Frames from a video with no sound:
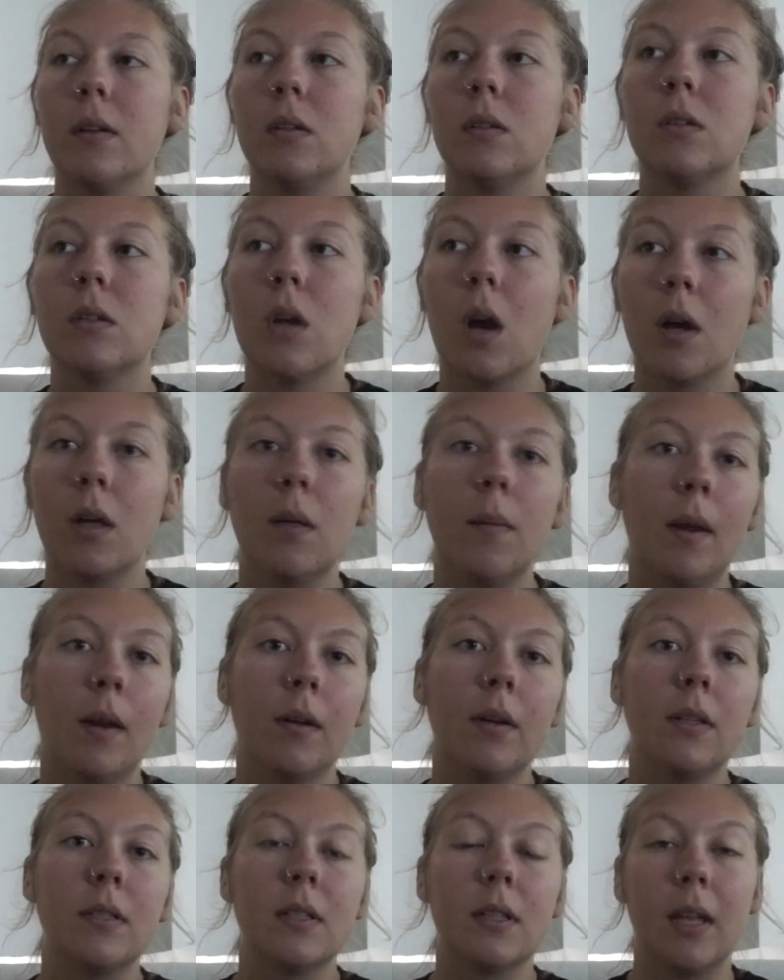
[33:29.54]

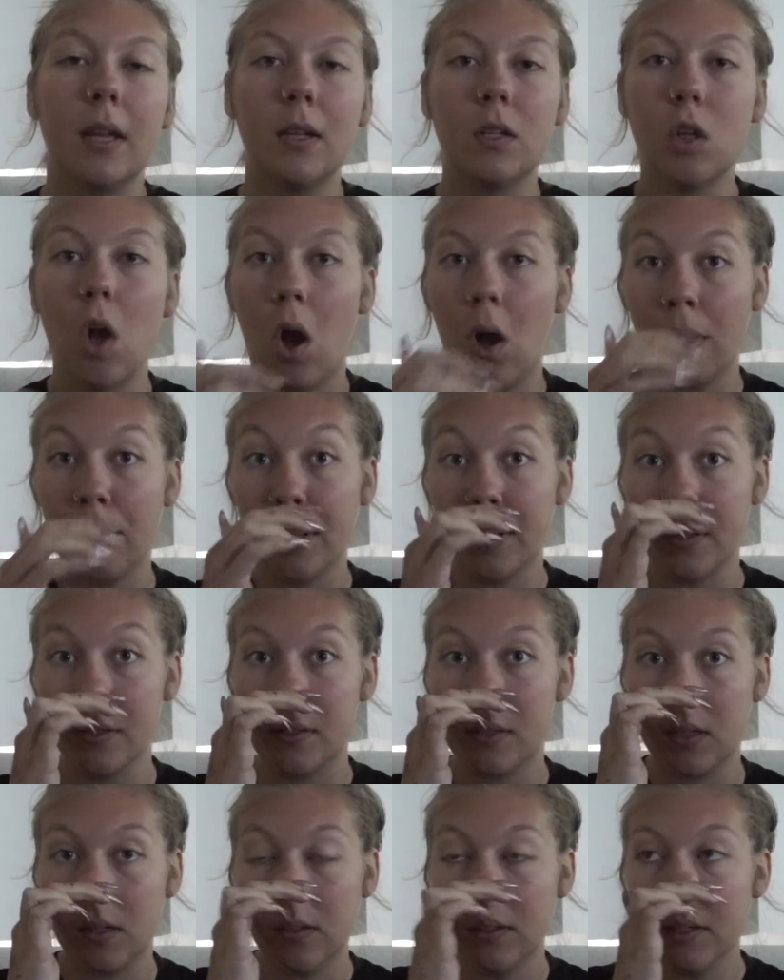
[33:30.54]
documentaries and like talking
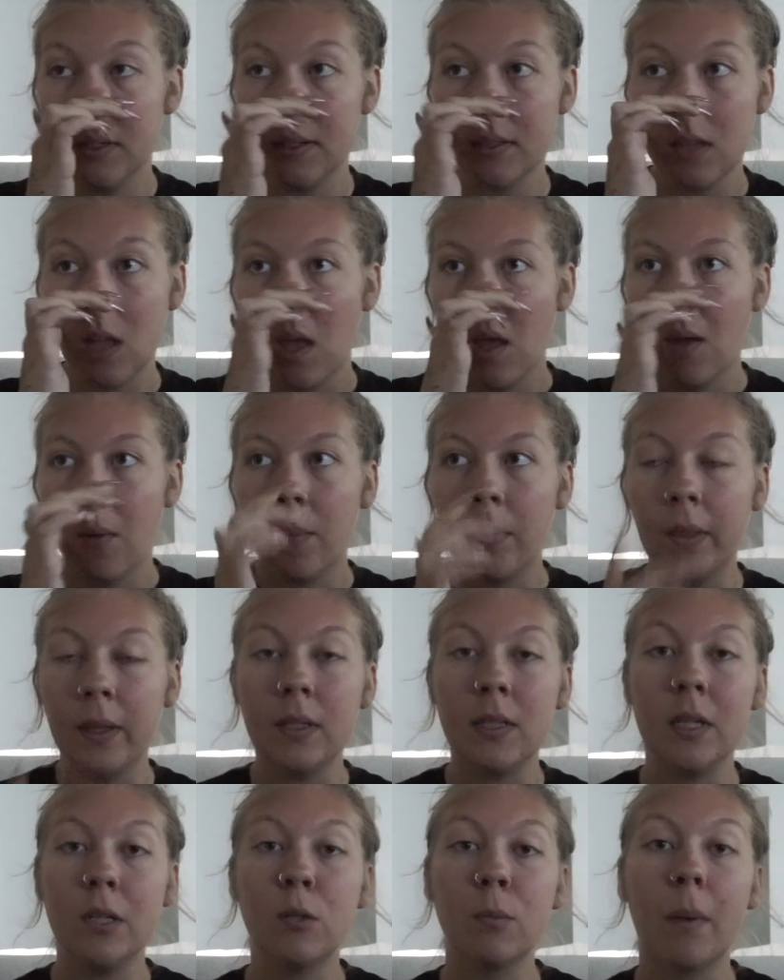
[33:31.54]
series where they
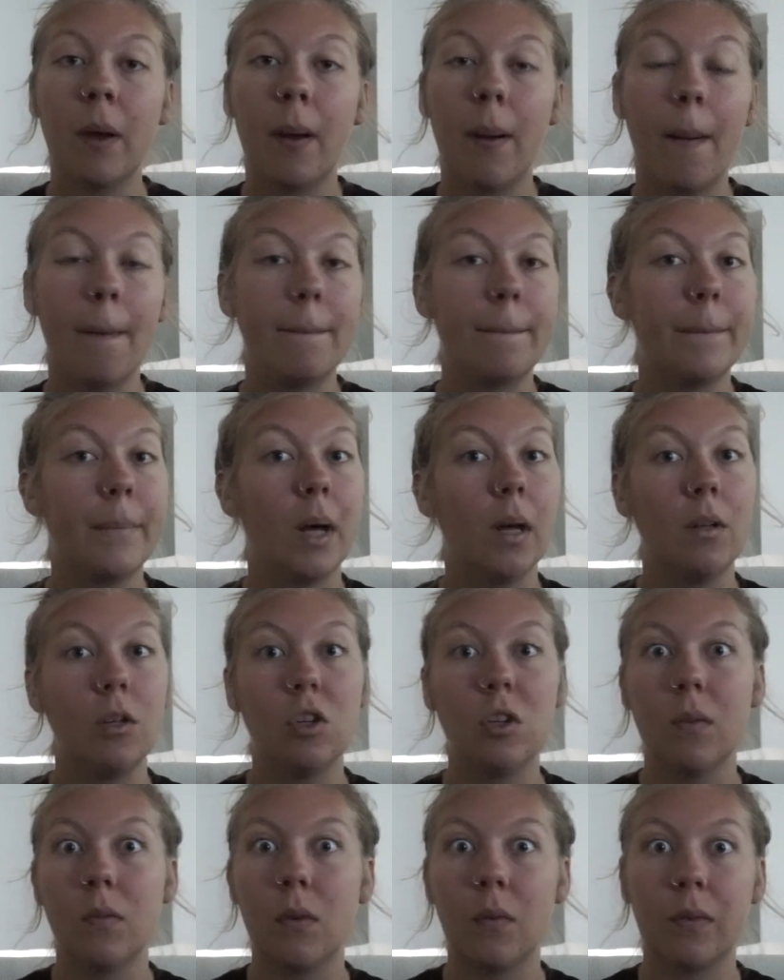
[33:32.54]
teach about a
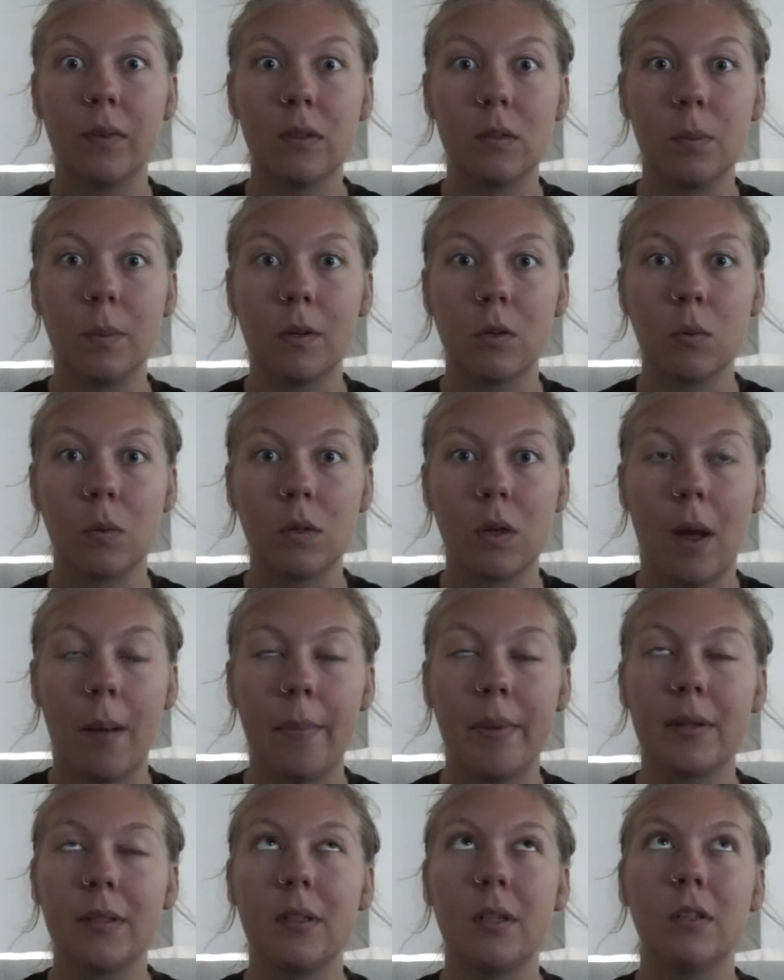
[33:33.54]
bunch of different spiritual
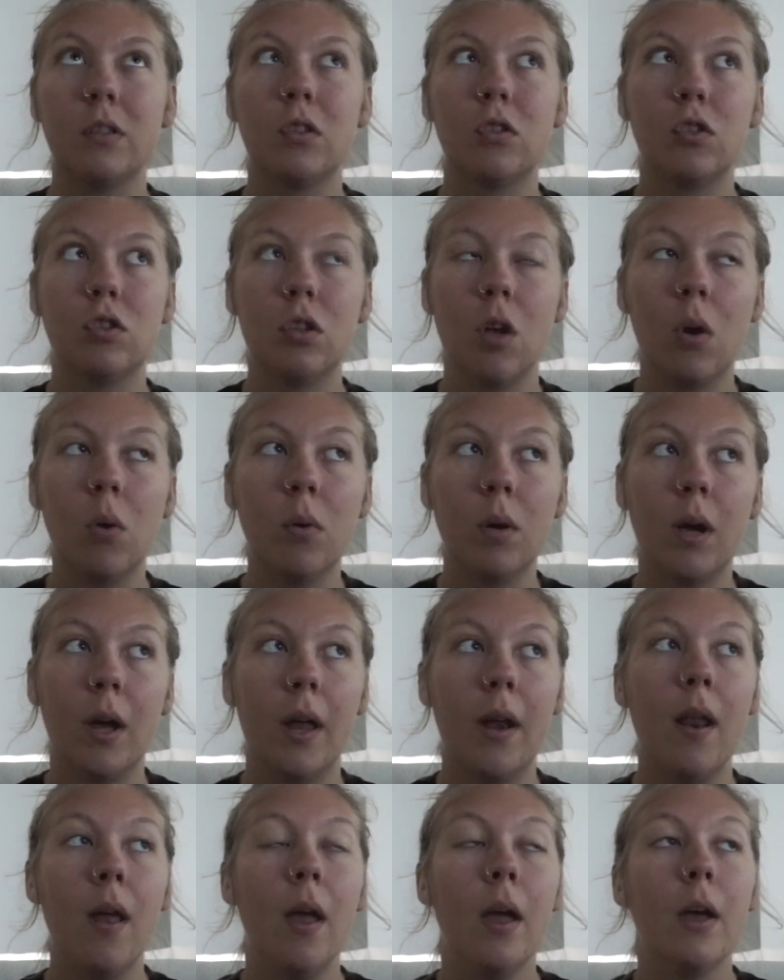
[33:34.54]
topics. It's so
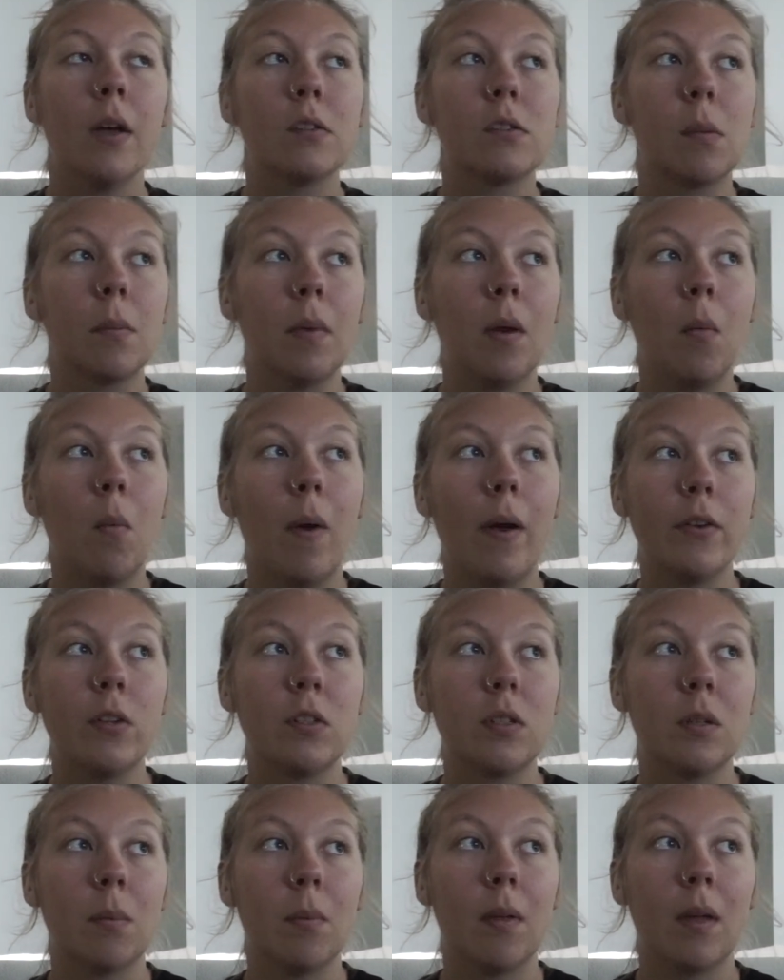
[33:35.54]
good. So I'm gonna watch
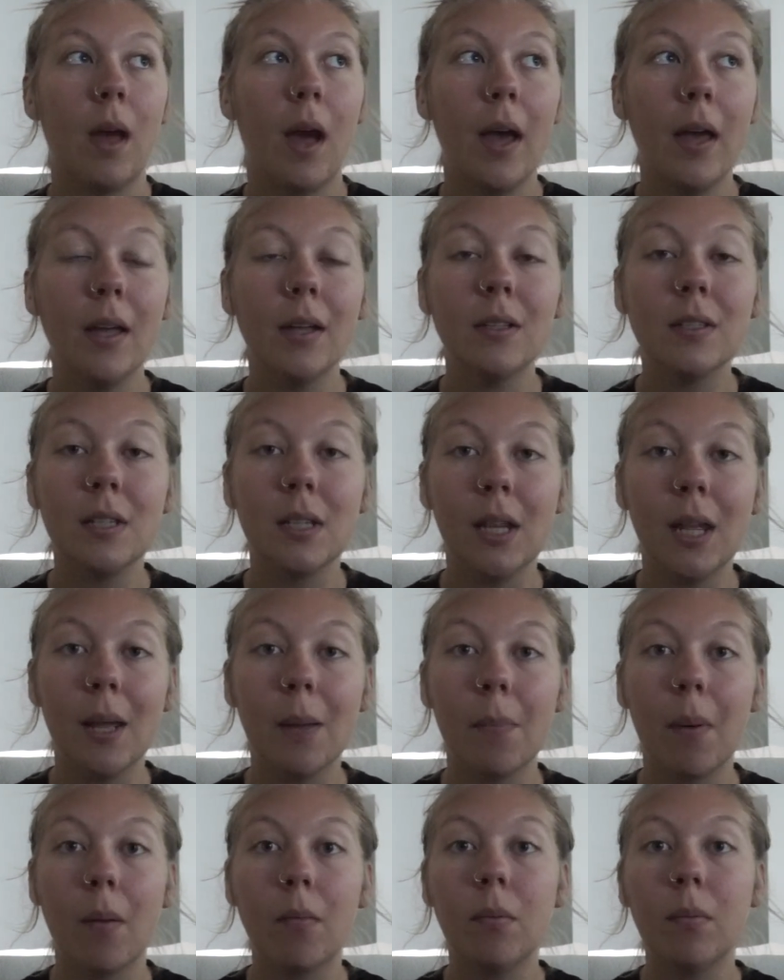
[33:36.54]
some Gaia
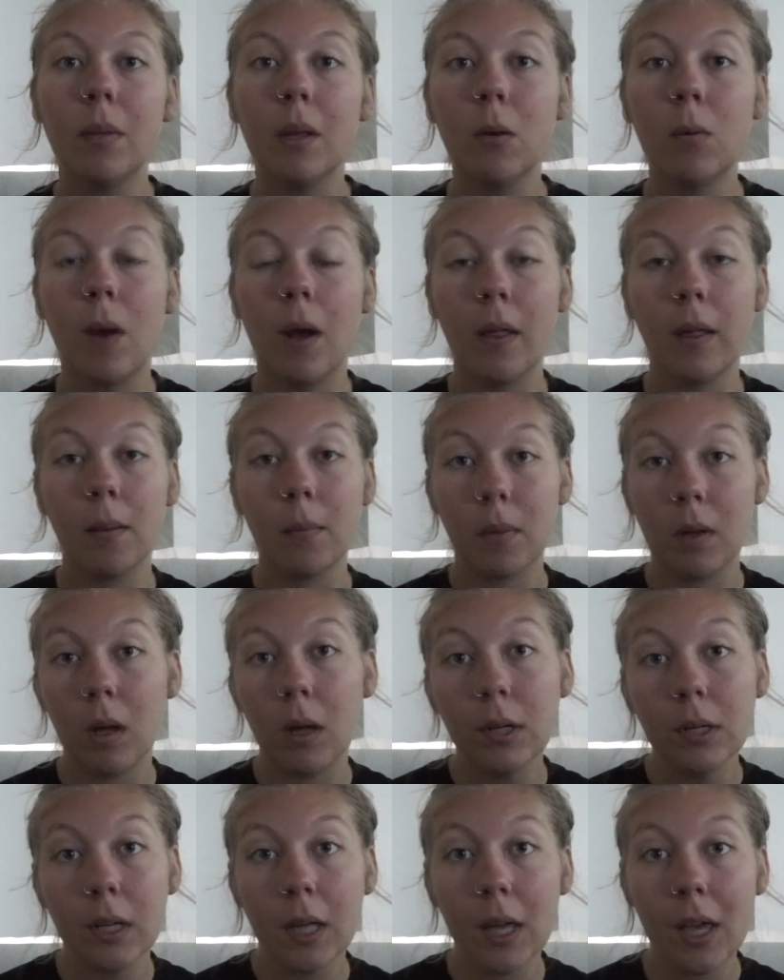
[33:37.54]
today, probably while I'm
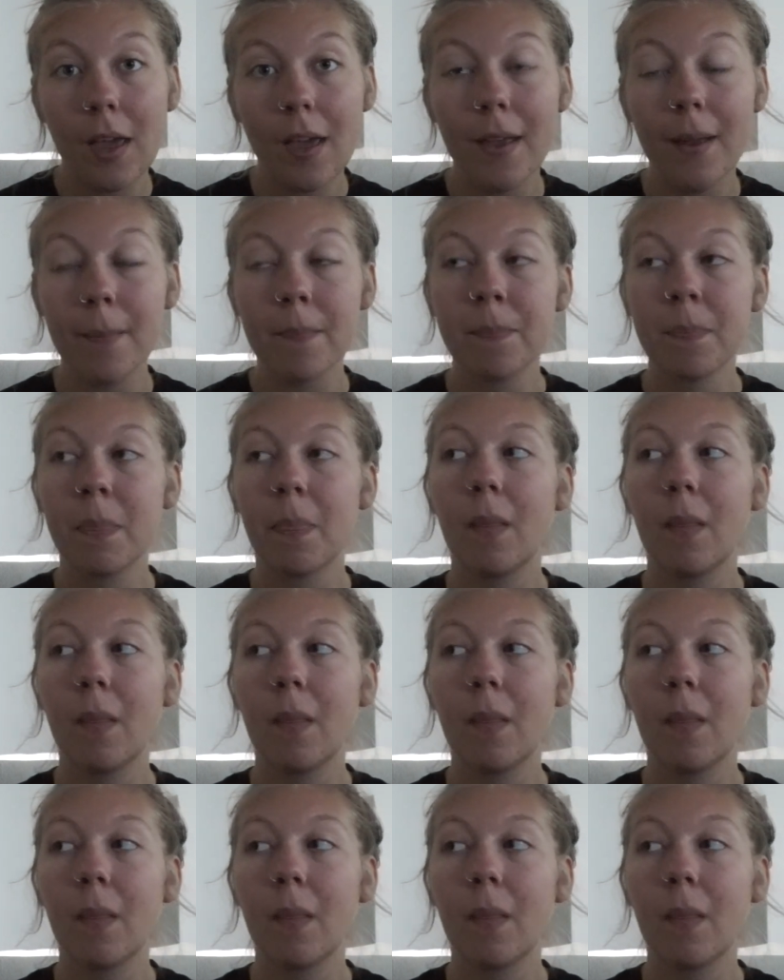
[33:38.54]
cooking,